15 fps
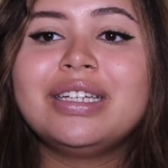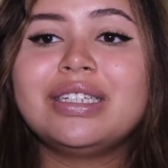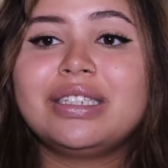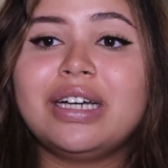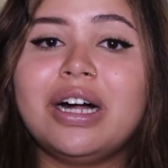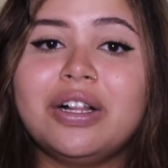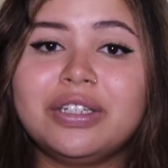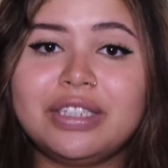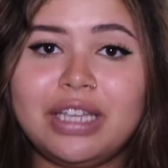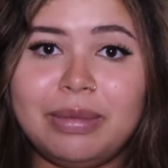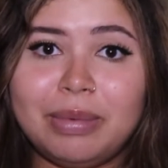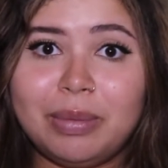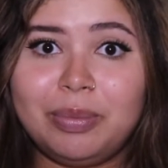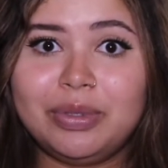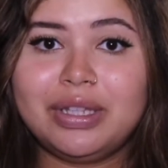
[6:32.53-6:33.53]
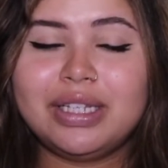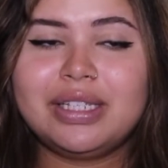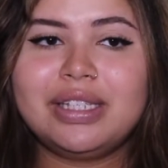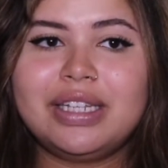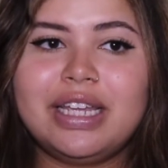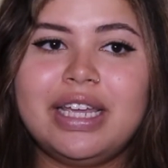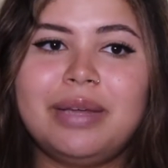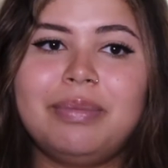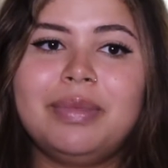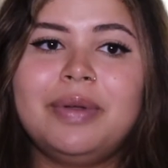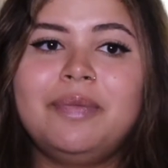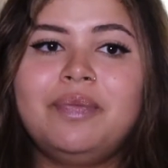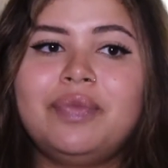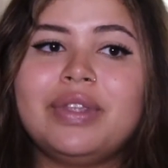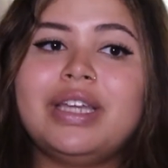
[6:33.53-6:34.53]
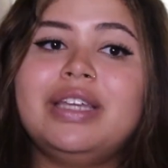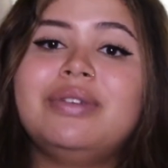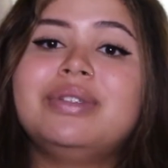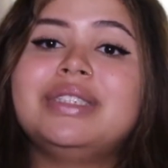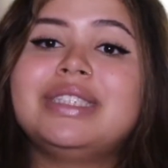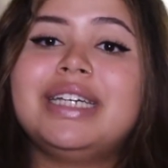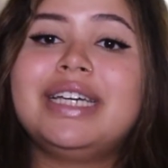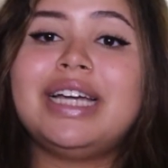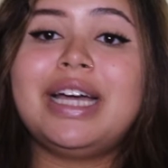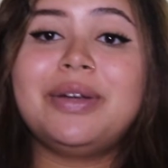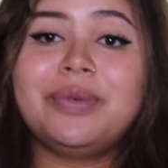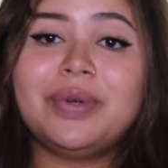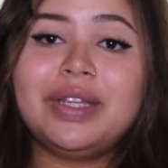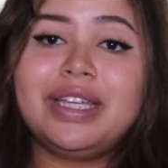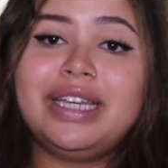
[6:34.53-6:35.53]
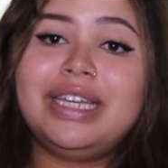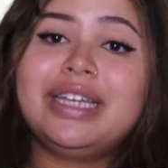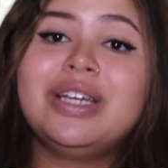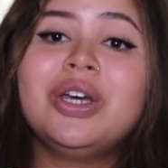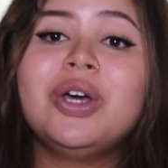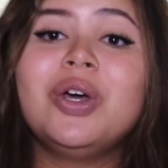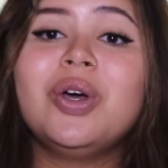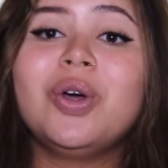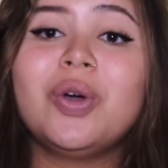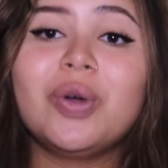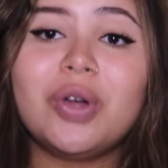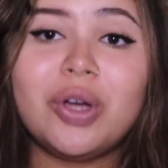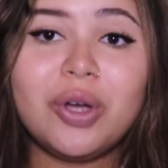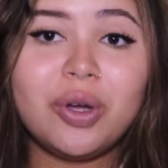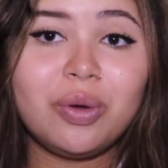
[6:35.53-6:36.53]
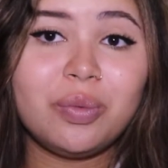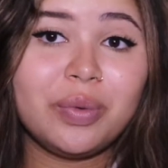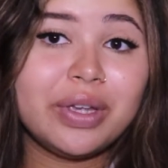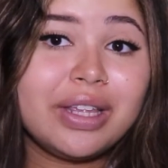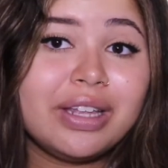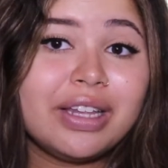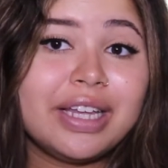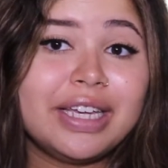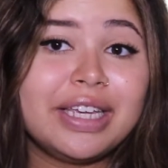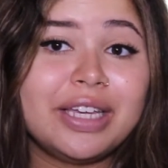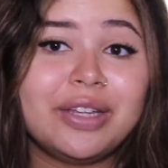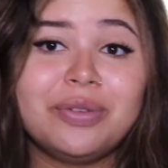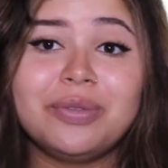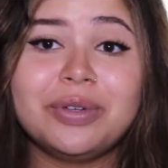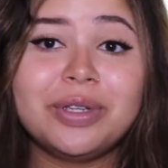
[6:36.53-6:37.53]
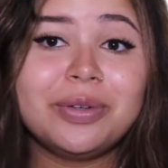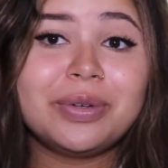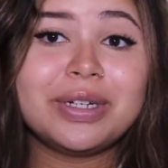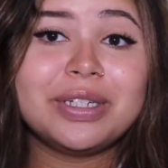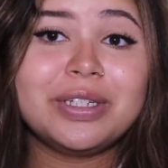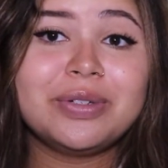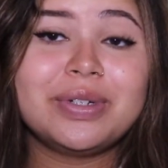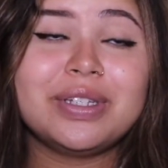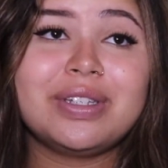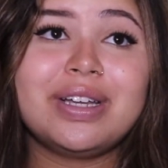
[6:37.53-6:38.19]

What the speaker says: Colin came up with this name, and he was like, I really like it and really want to do it.